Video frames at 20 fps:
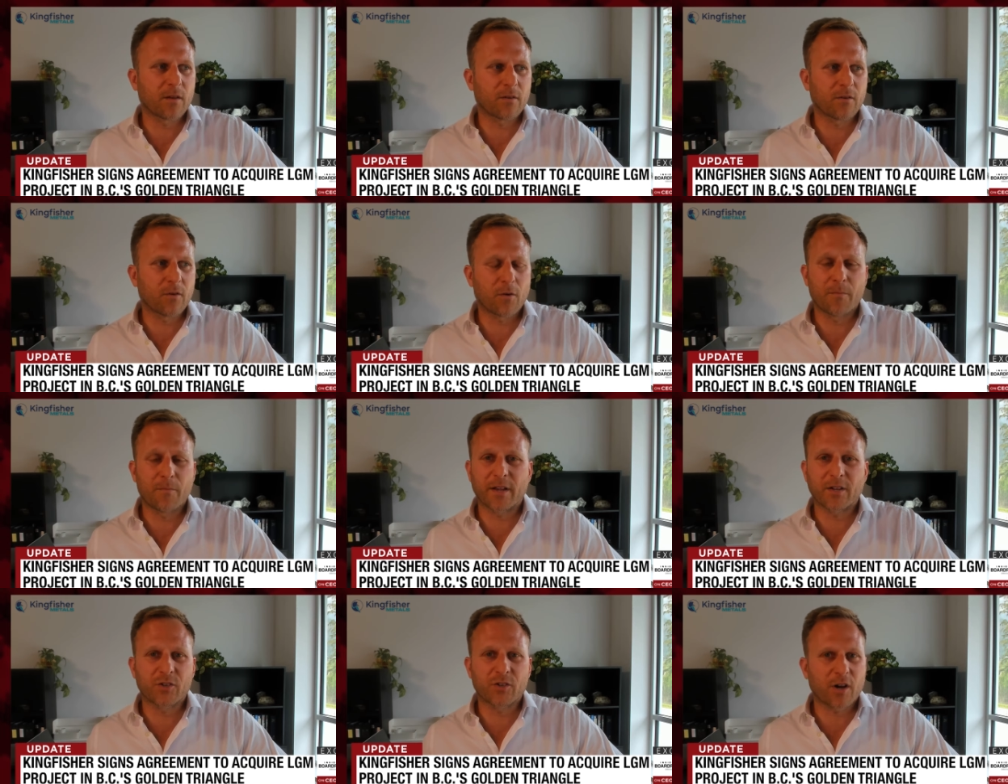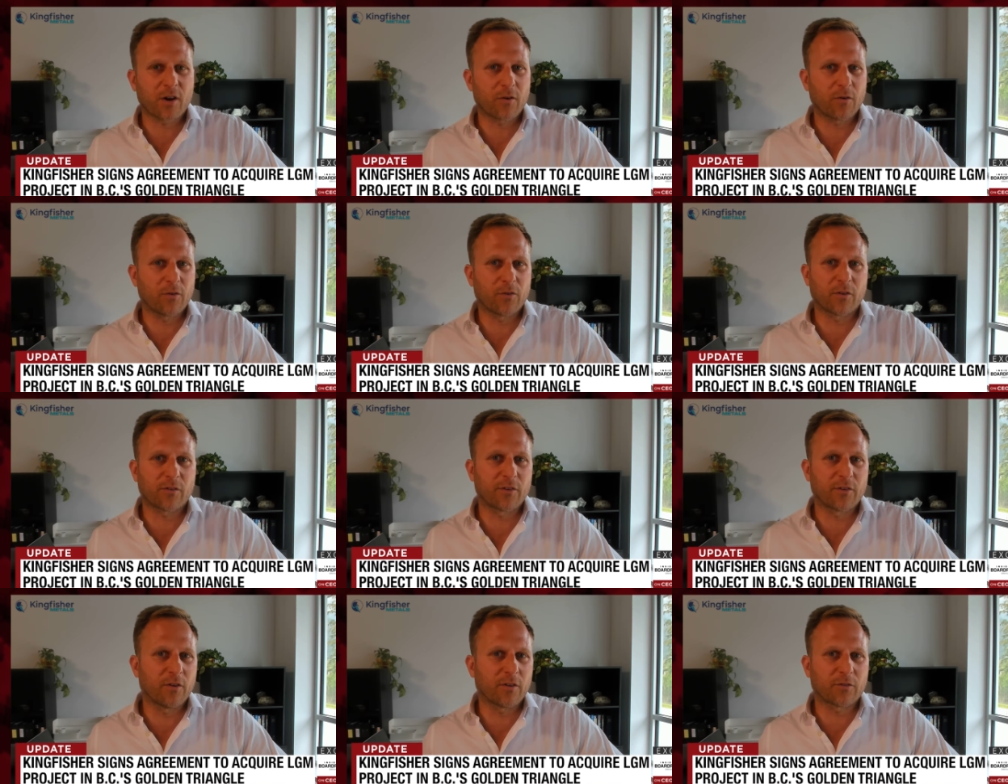who are big
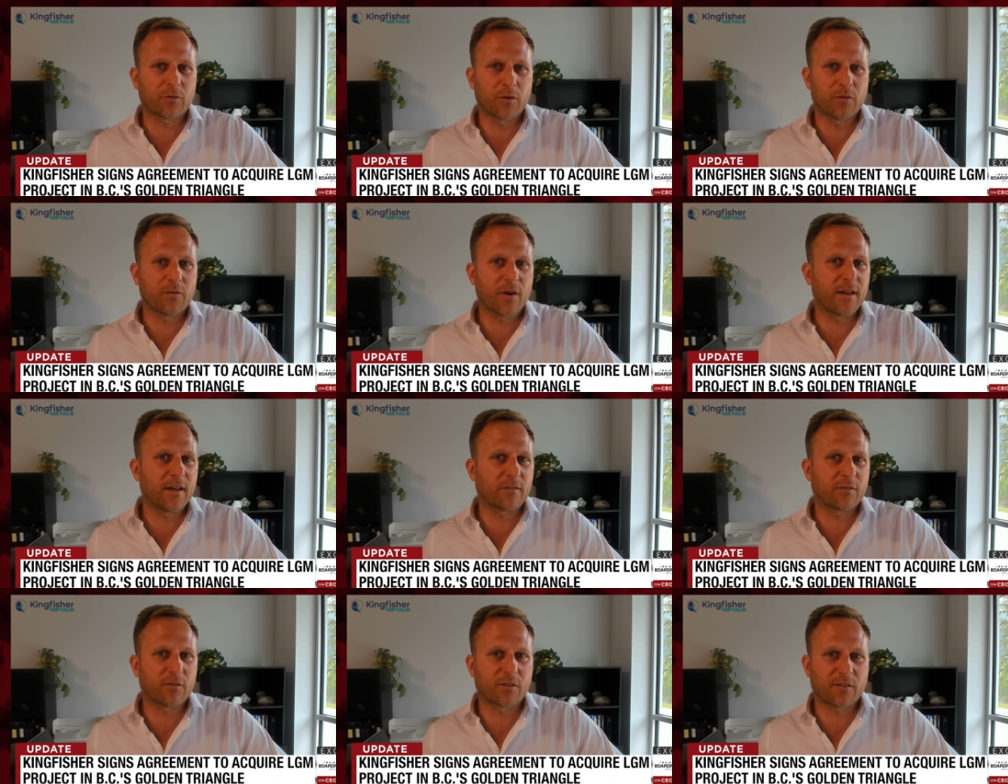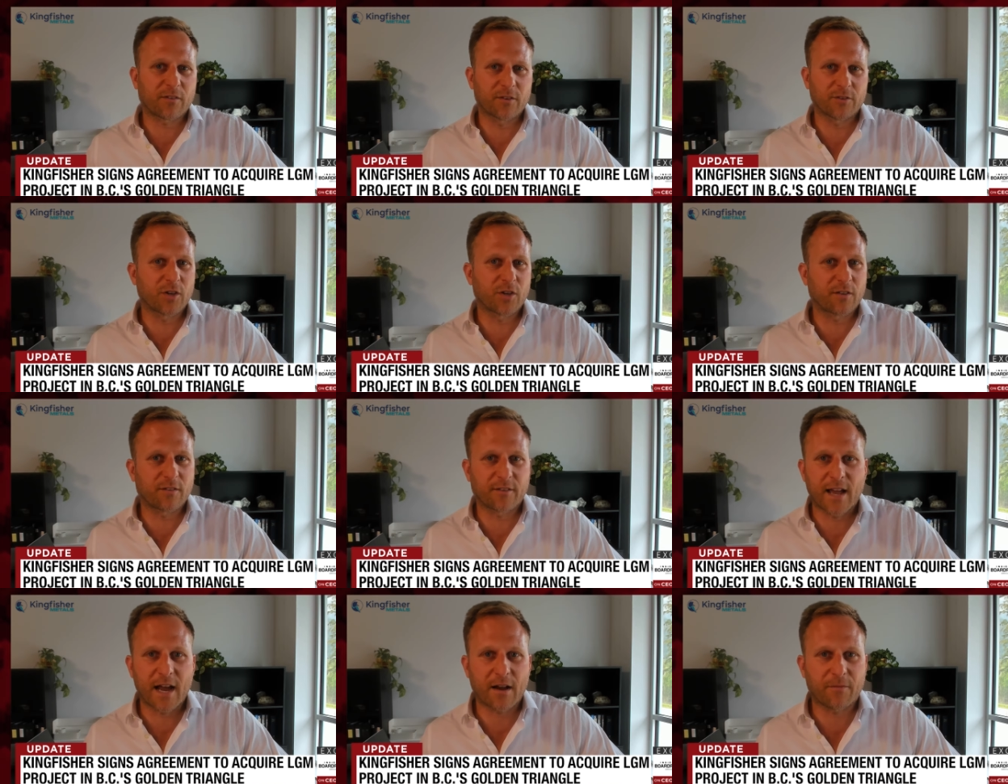shareholders and also advisors, such
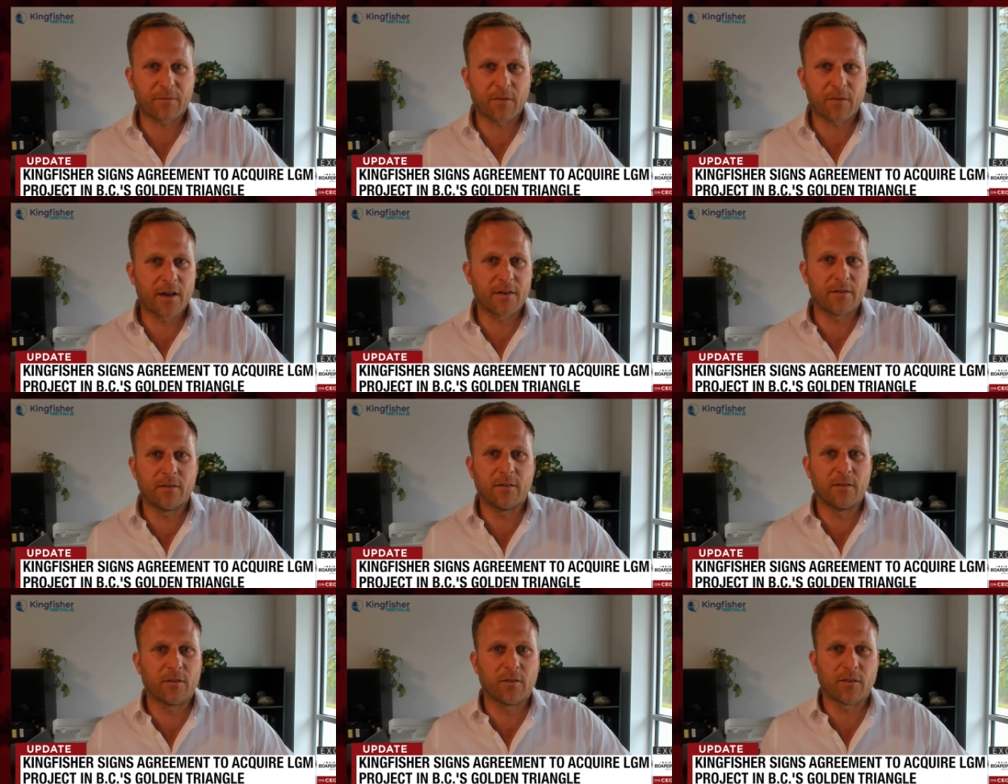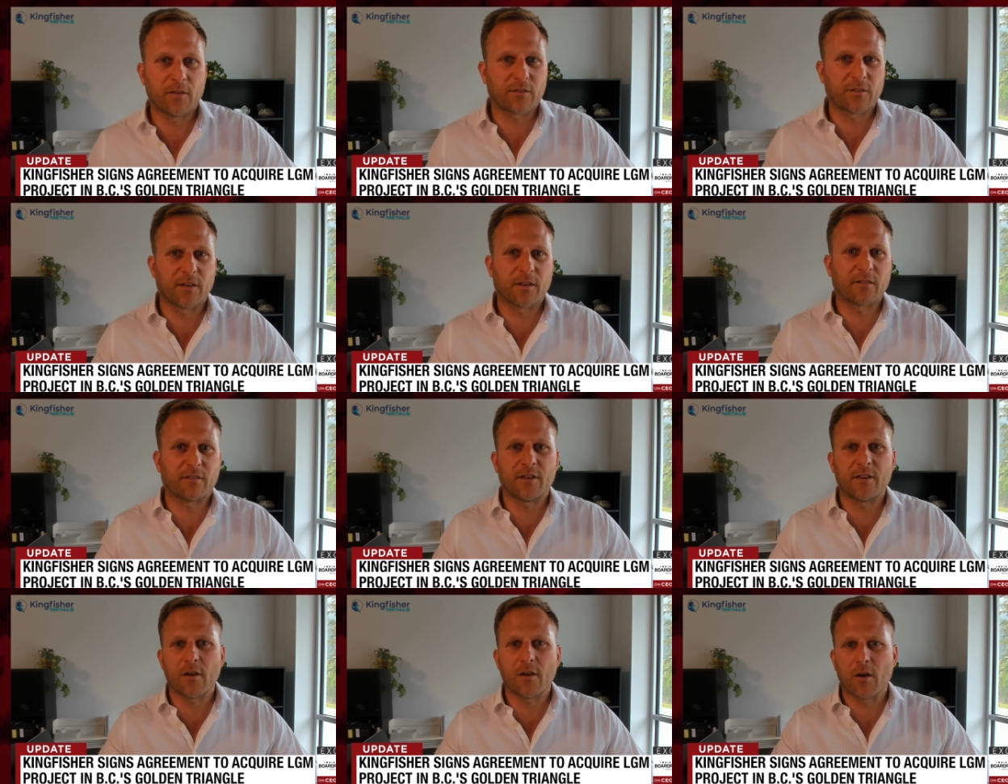as Zach Flood, who's the
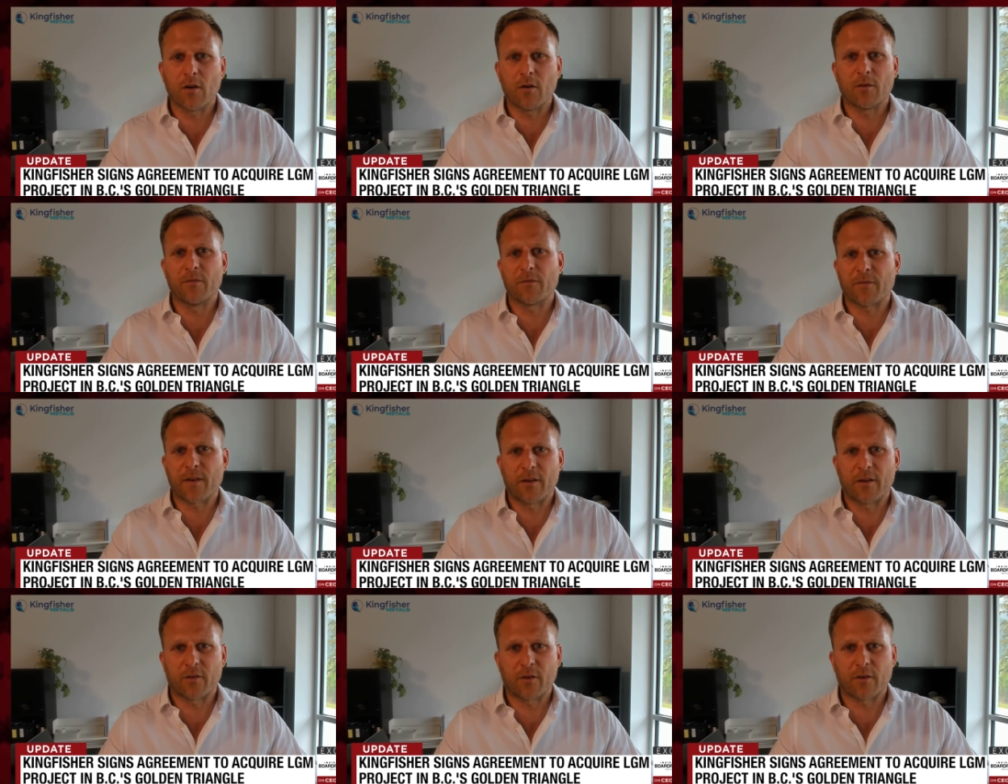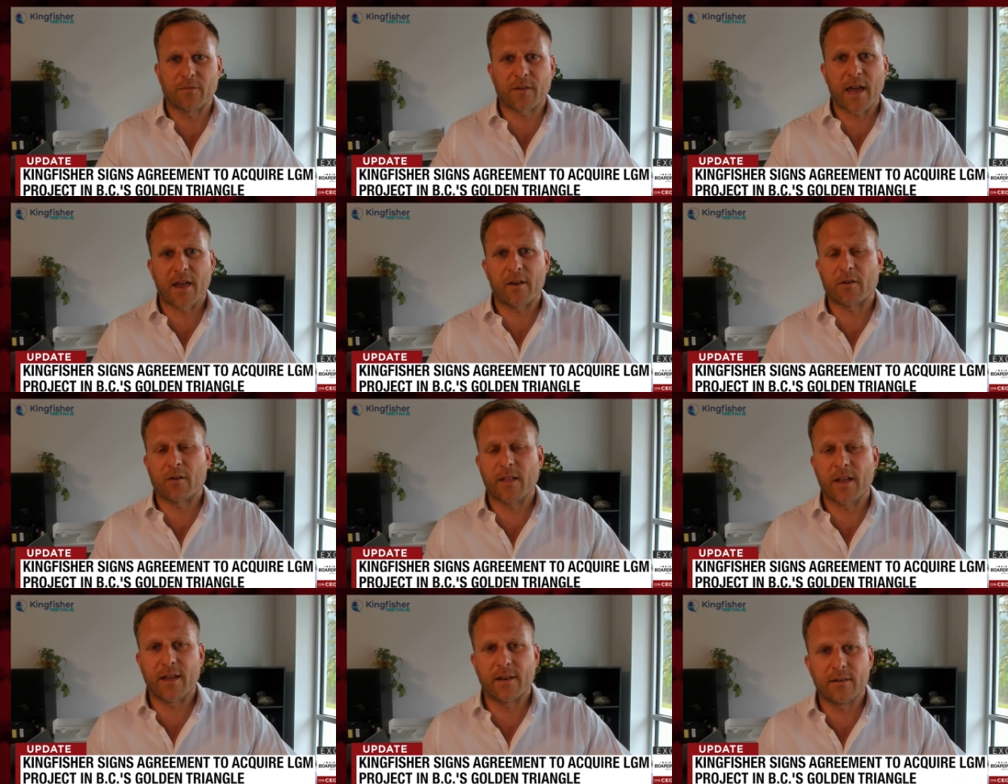CEO and founder of
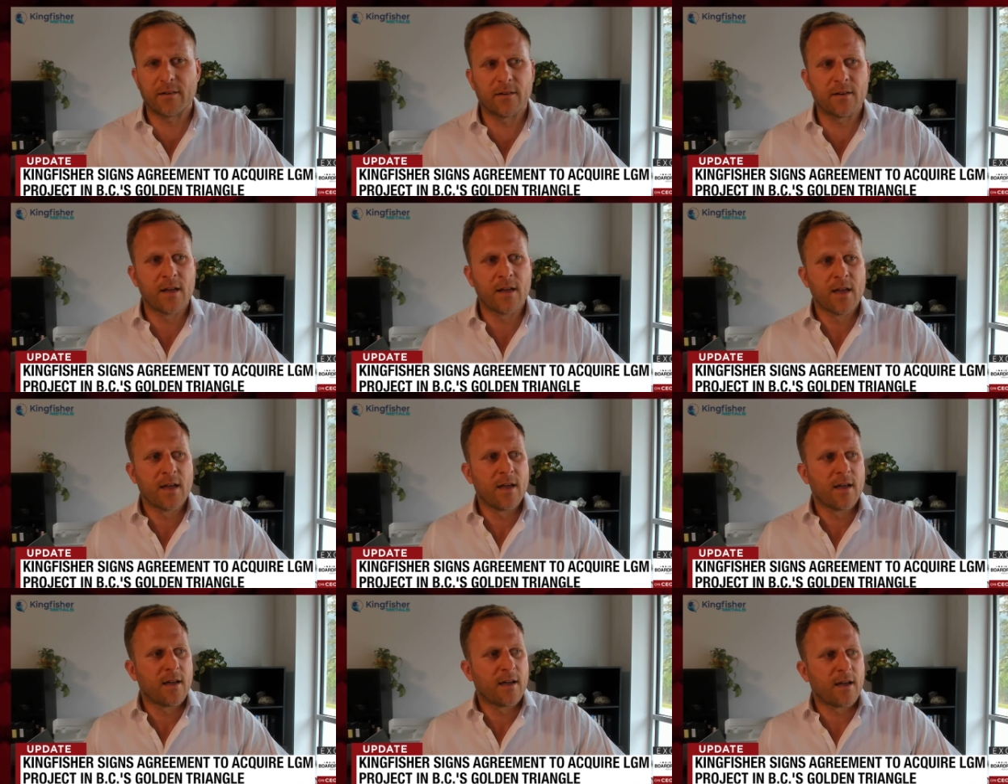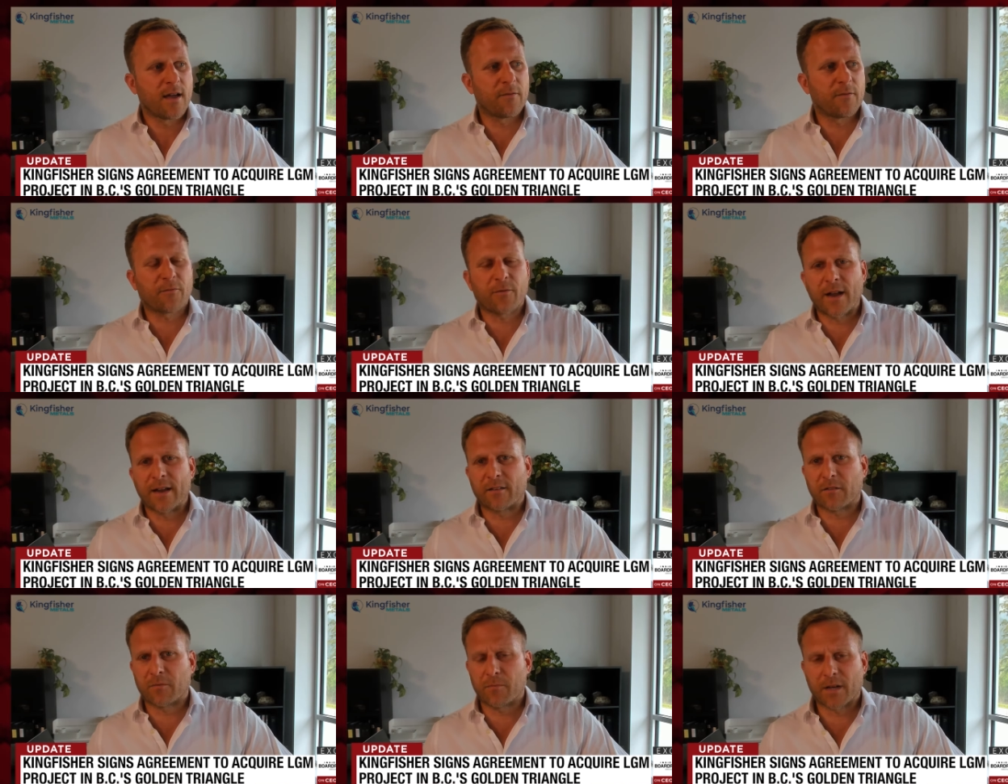Kenorland, and and
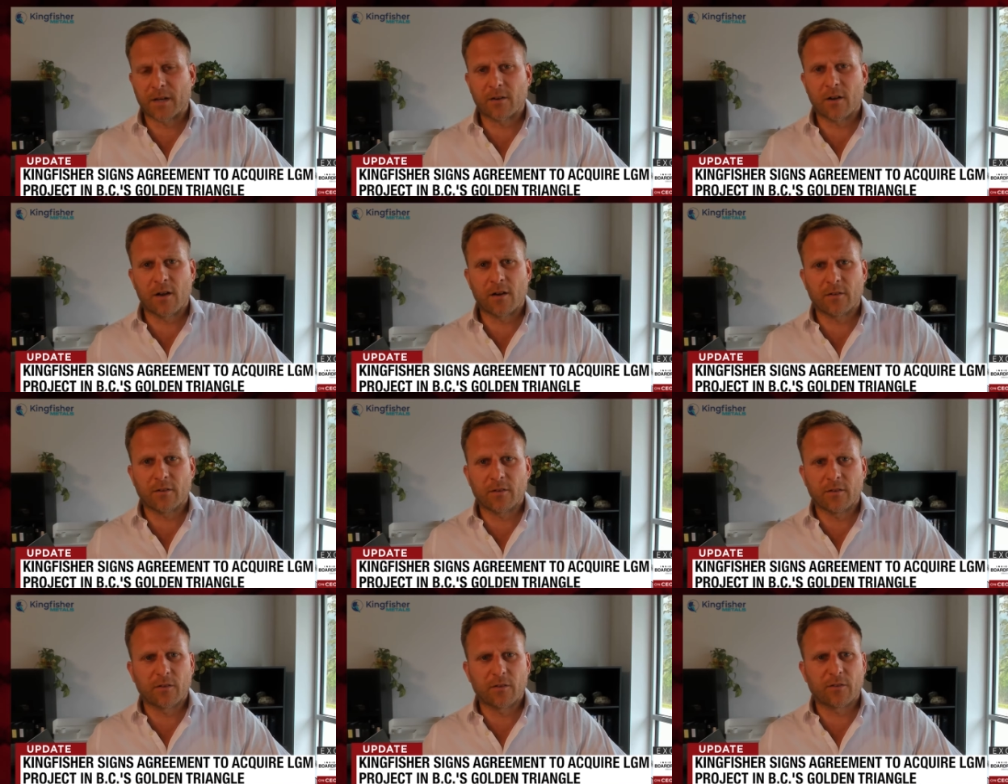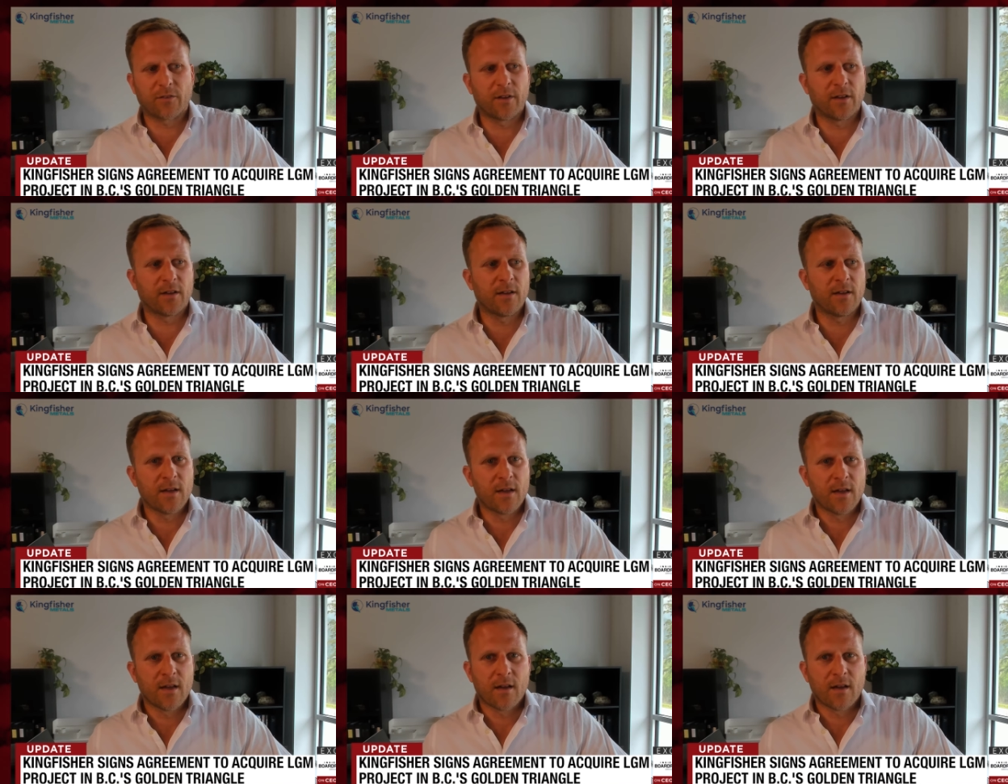Francis McDonald, who's the